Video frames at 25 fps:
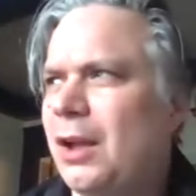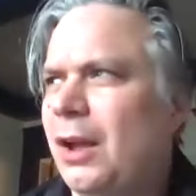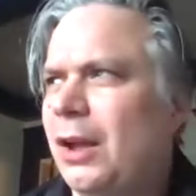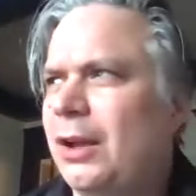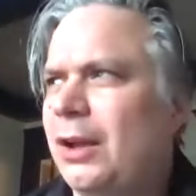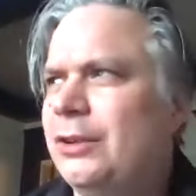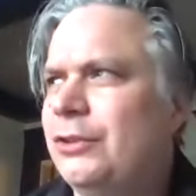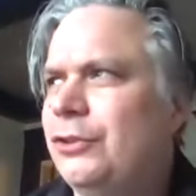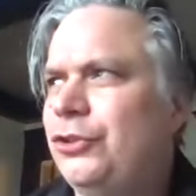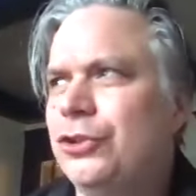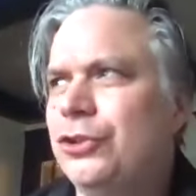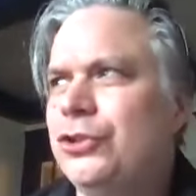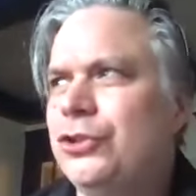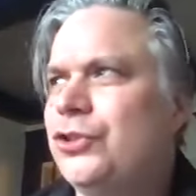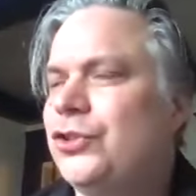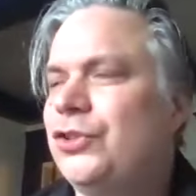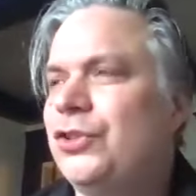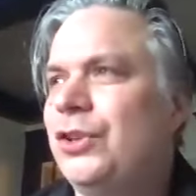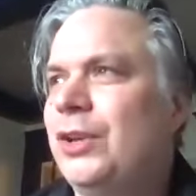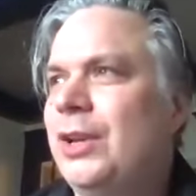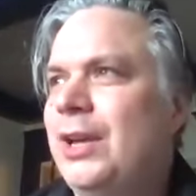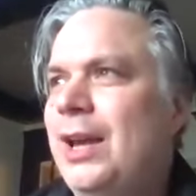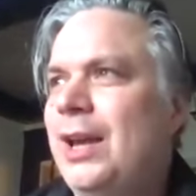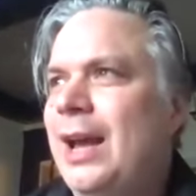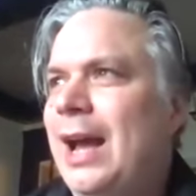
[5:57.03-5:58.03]
And
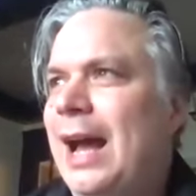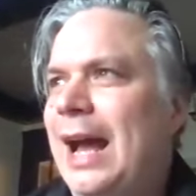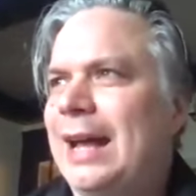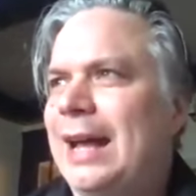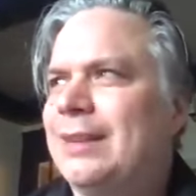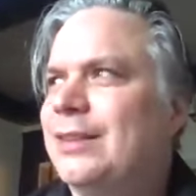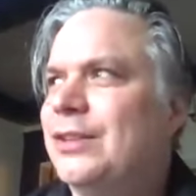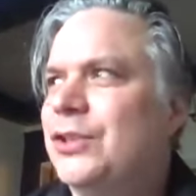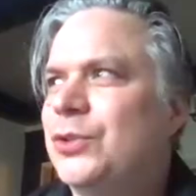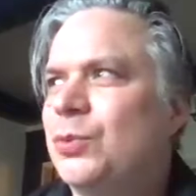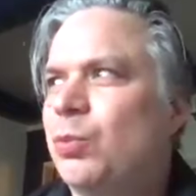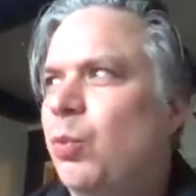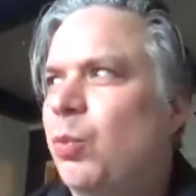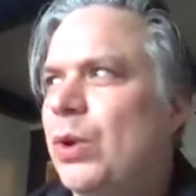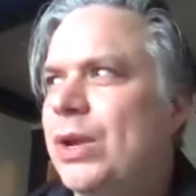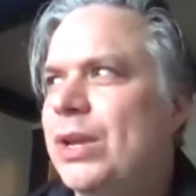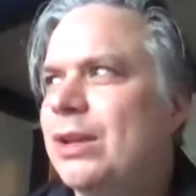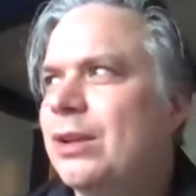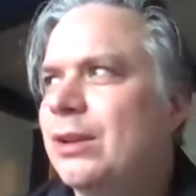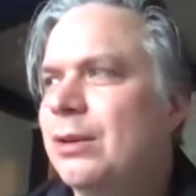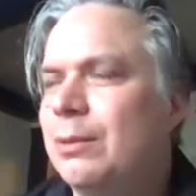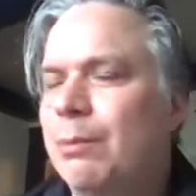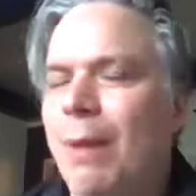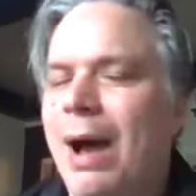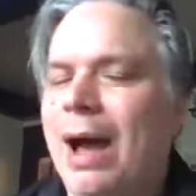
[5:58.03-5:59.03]
just had this
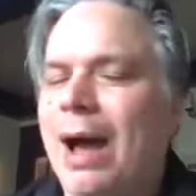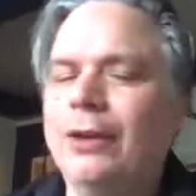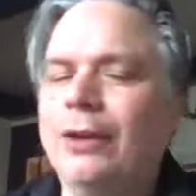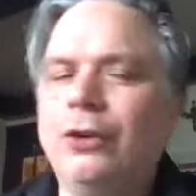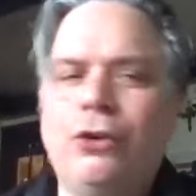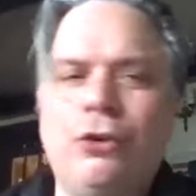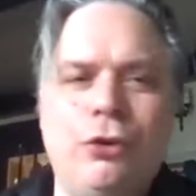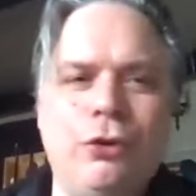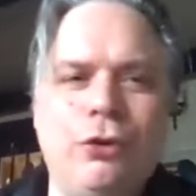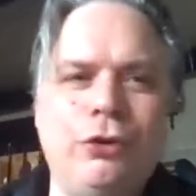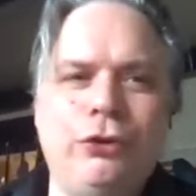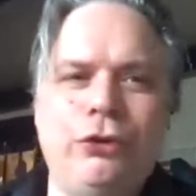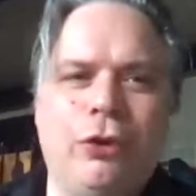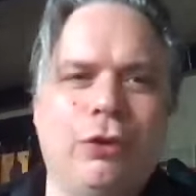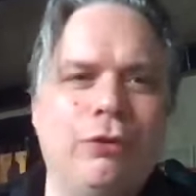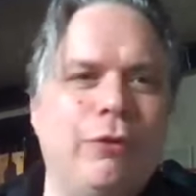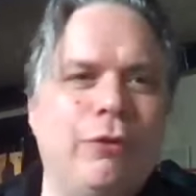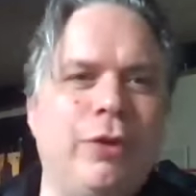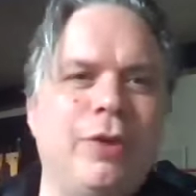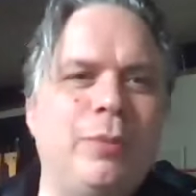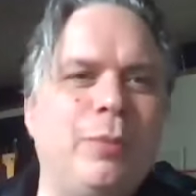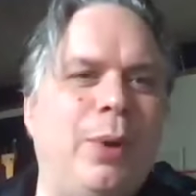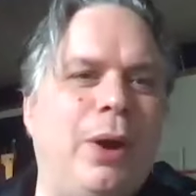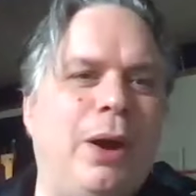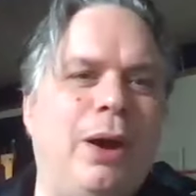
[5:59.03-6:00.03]
weird man crush on
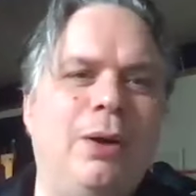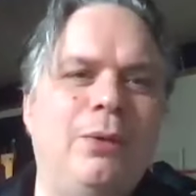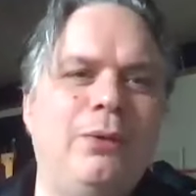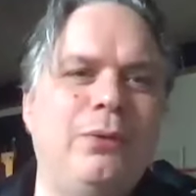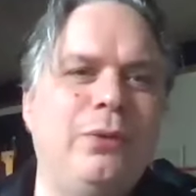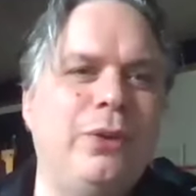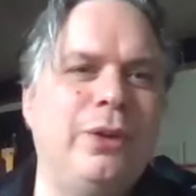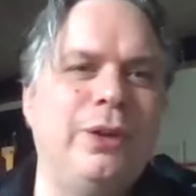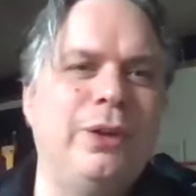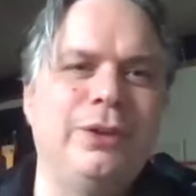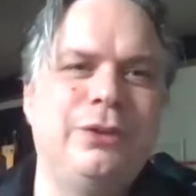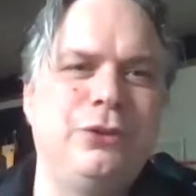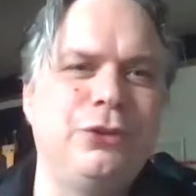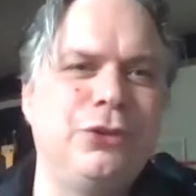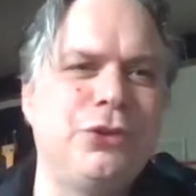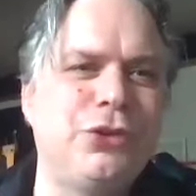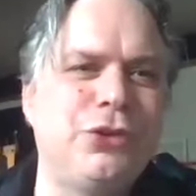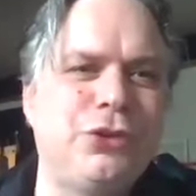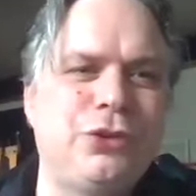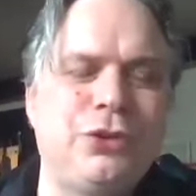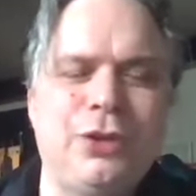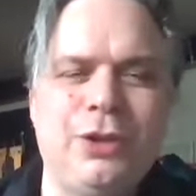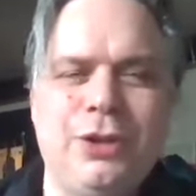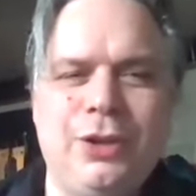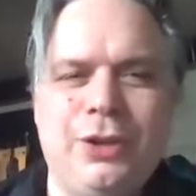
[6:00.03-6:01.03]
Rick Parfitt.
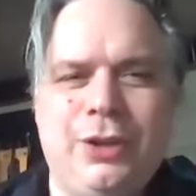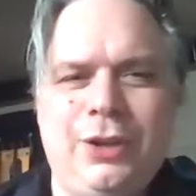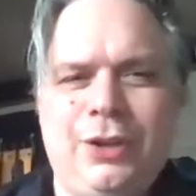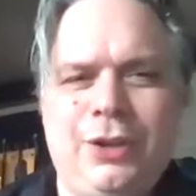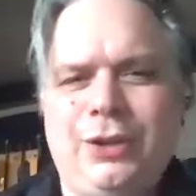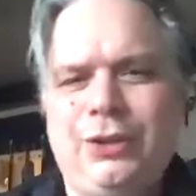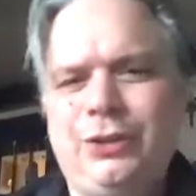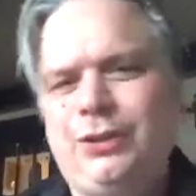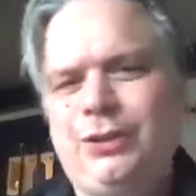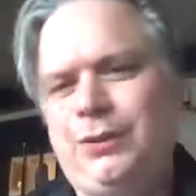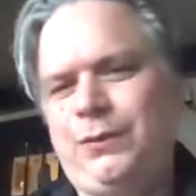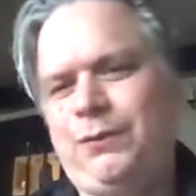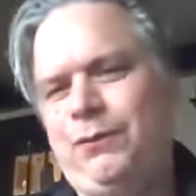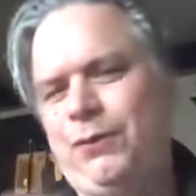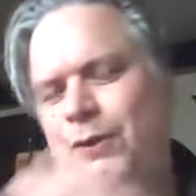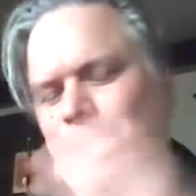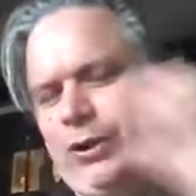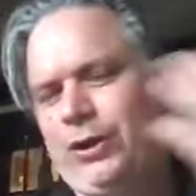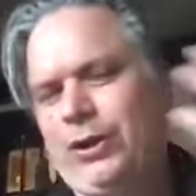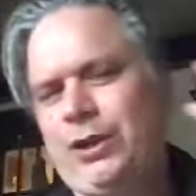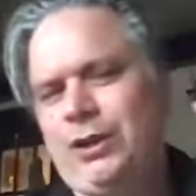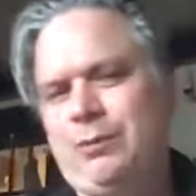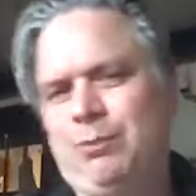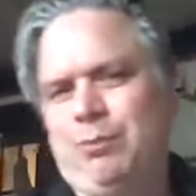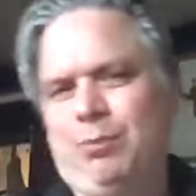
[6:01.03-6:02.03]
Just the
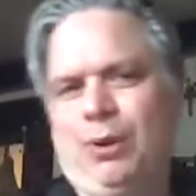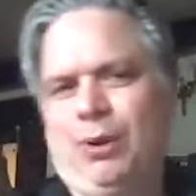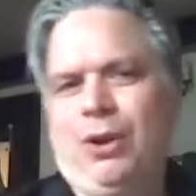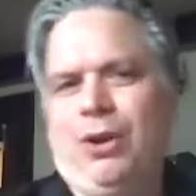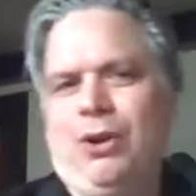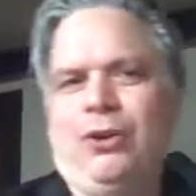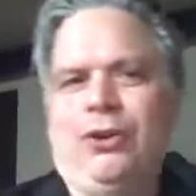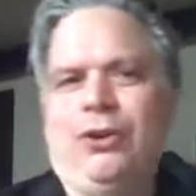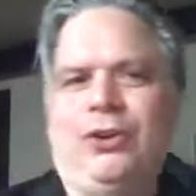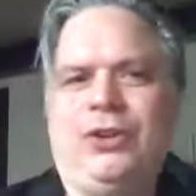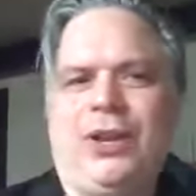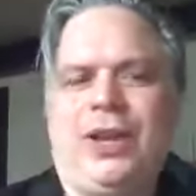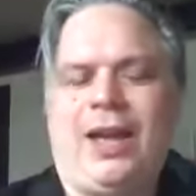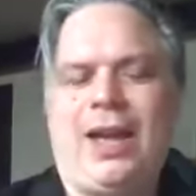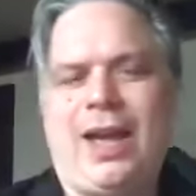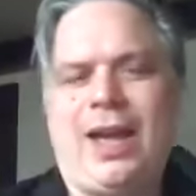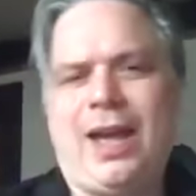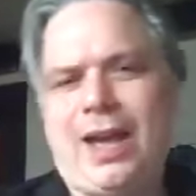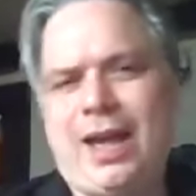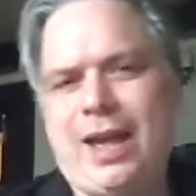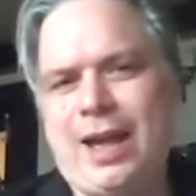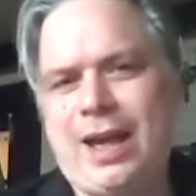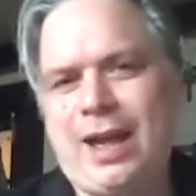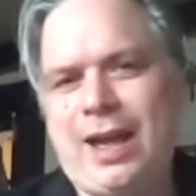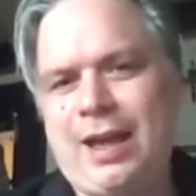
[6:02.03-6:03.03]
fucking blonde
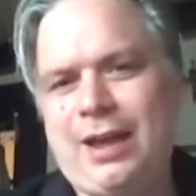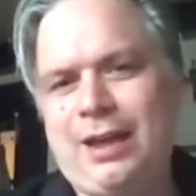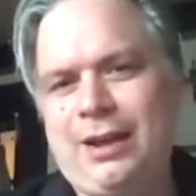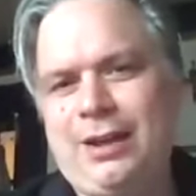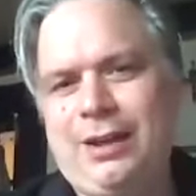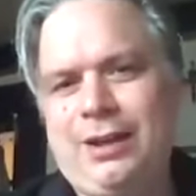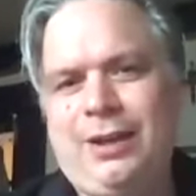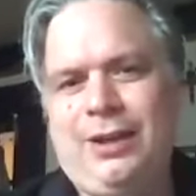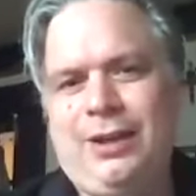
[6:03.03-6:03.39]
hair,